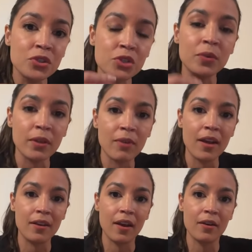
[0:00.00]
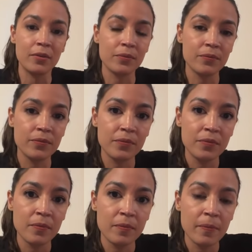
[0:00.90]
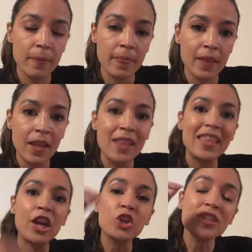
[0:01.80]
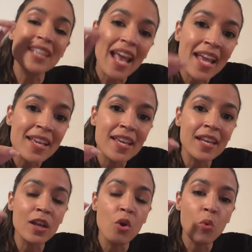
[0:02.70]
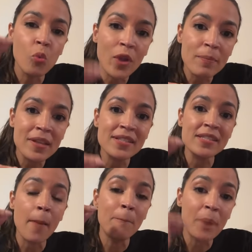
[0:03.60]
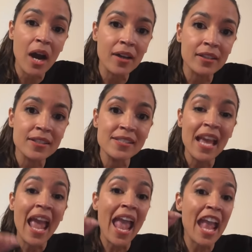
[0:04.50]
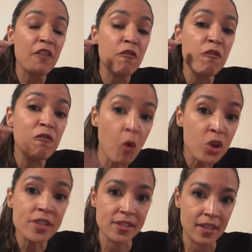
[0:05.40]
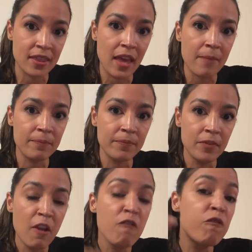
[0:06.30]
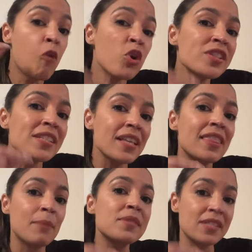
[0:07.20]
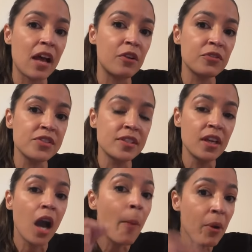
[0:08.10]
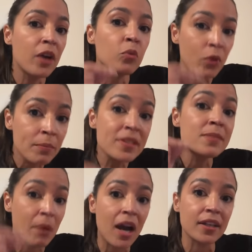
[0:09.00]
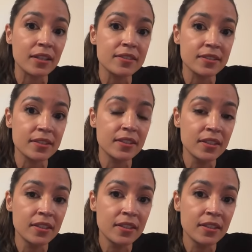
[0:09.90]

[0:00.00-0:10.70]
are doing right now. They are taking women's bodies and forcing themselves upon women's bodies,